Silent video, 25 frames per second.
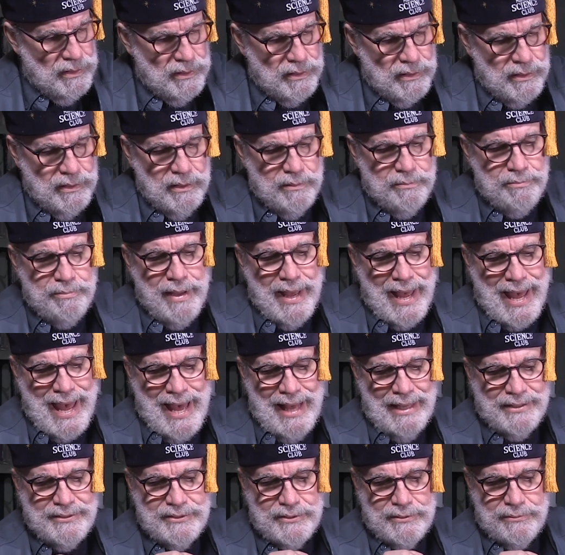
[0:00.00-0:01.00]
could
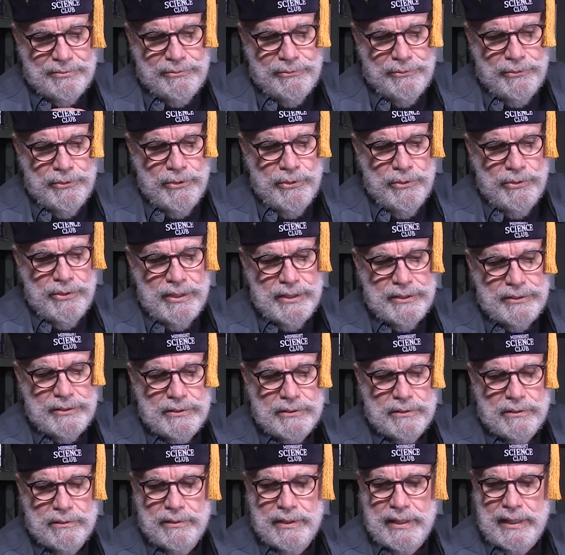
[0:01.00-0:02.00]
pass through this
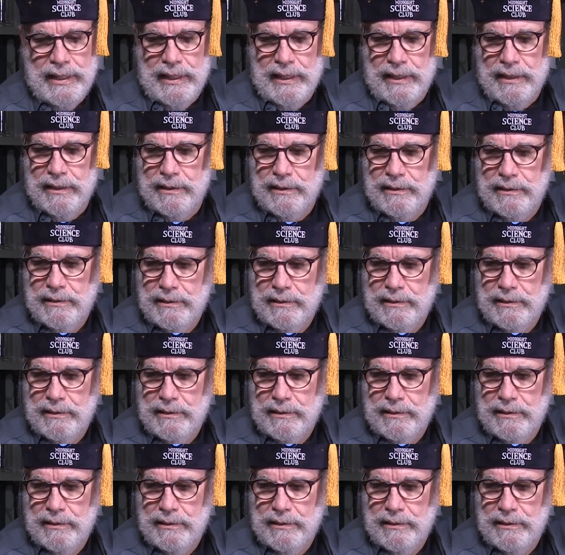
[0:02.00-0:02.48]
screen?